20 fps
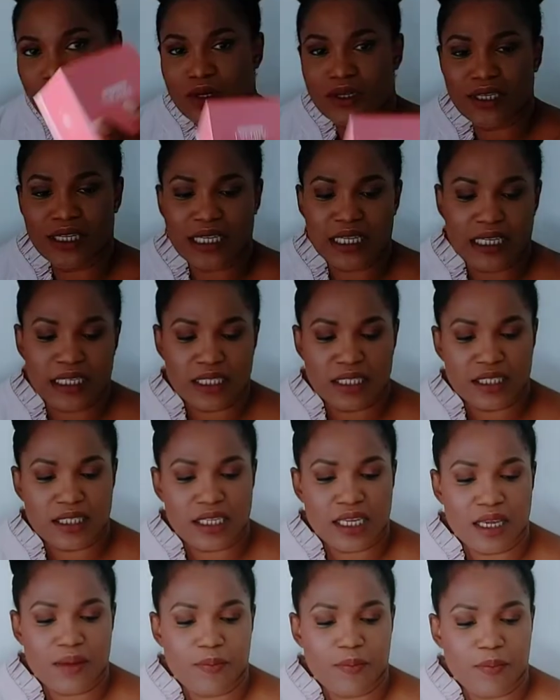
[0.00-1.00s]
This one is
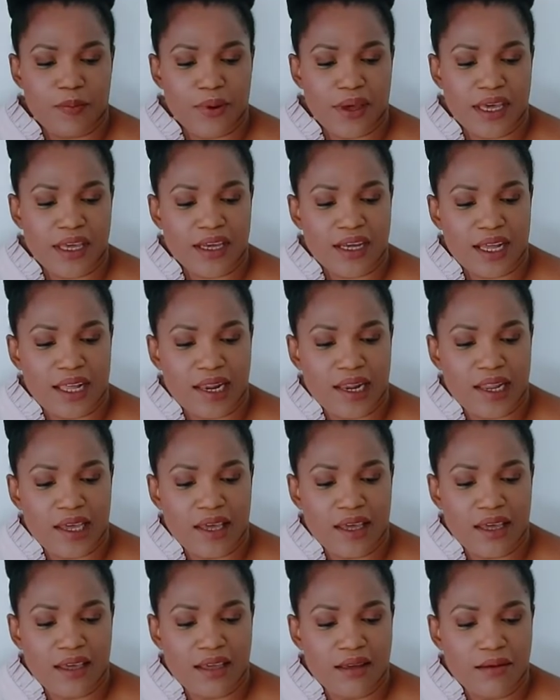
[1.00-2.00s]
the Pink
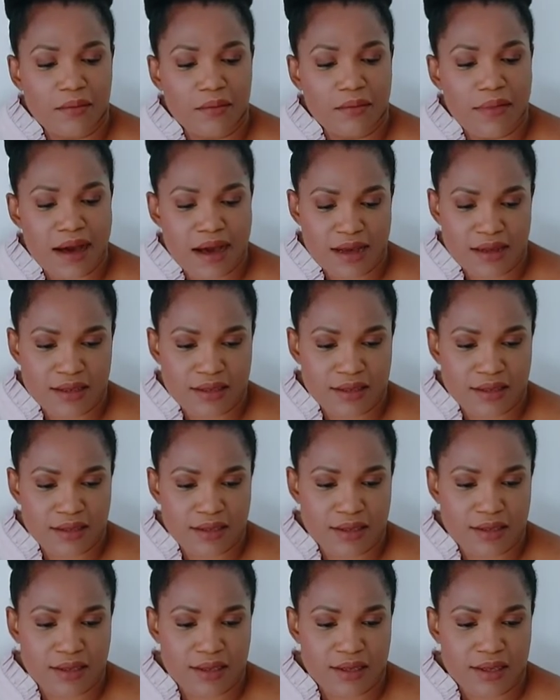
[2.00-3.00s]
Clay
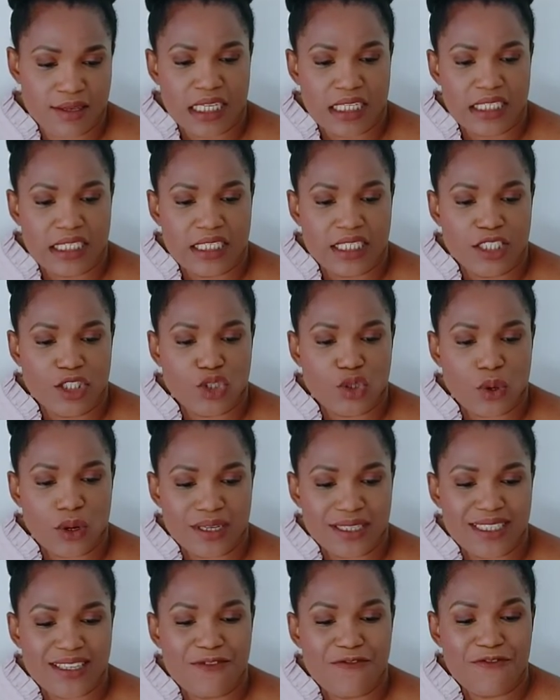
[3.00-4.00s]
Max,
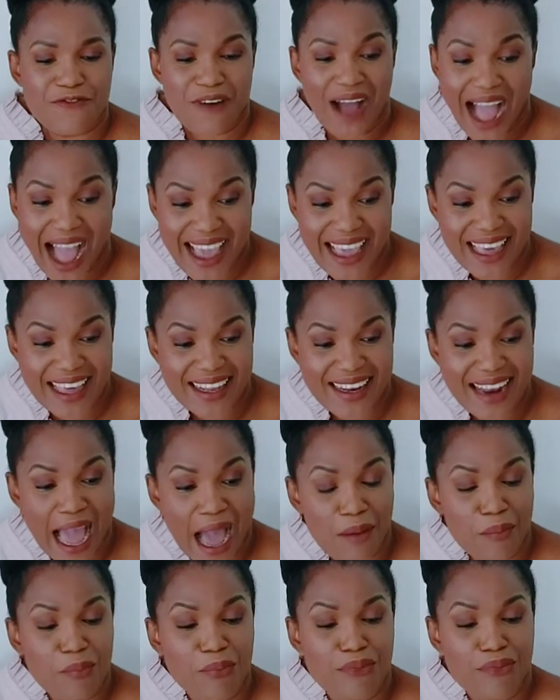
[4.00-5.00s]
detoxifying
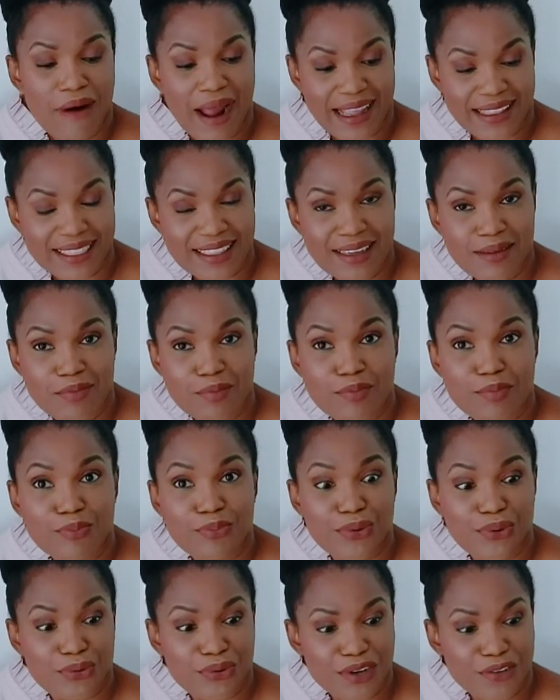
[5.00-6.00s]
and brightening
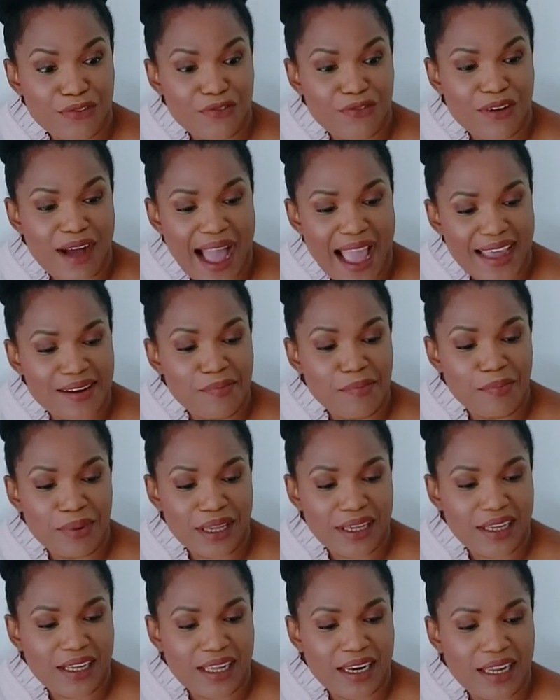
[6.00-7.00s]
purifying
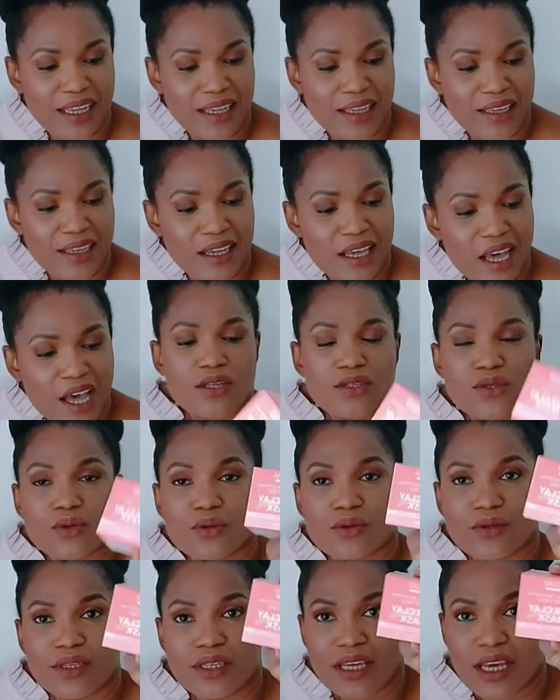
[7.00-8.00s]
pink clay.
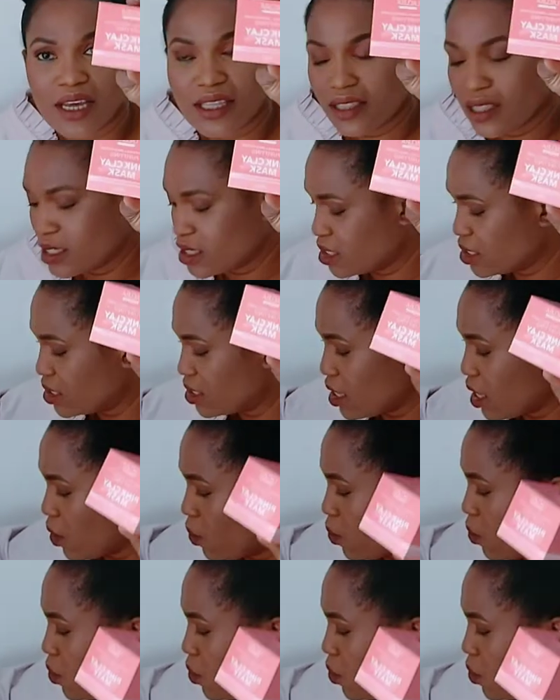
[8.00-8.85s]
So yeah, this is that